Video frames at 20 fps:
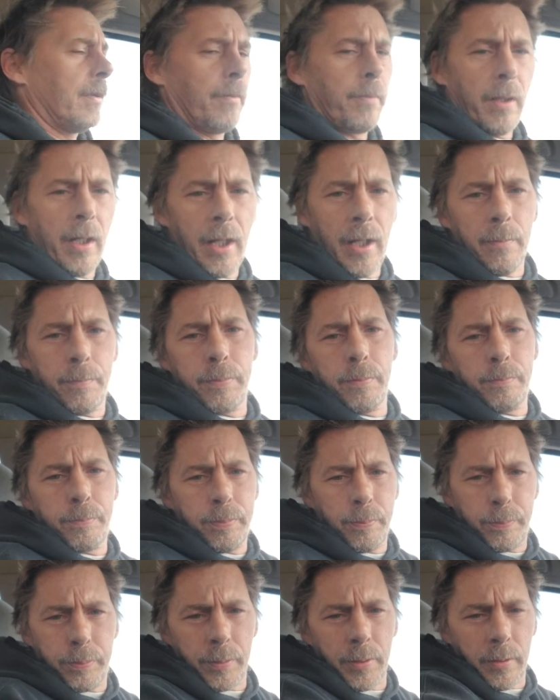I,
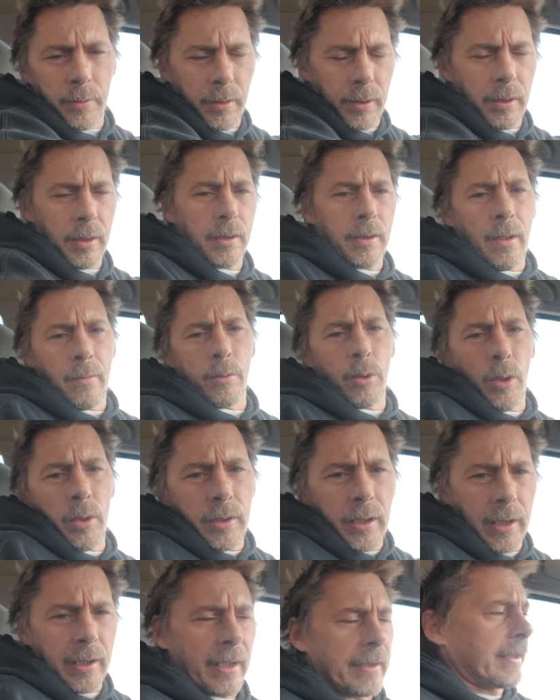am going,
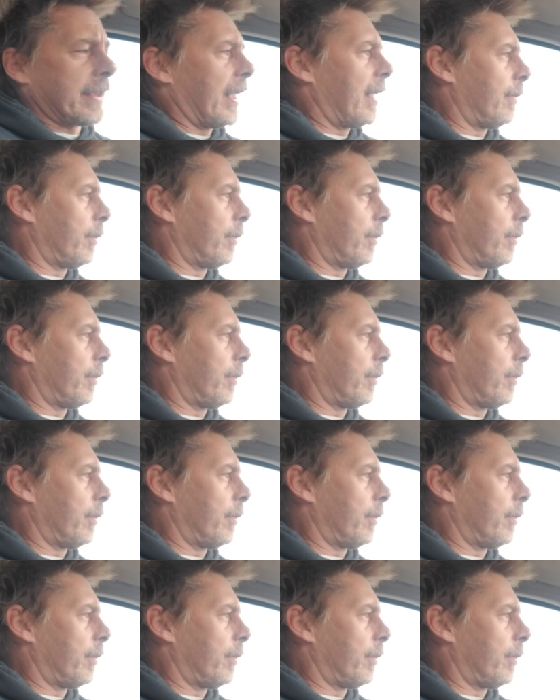like I said,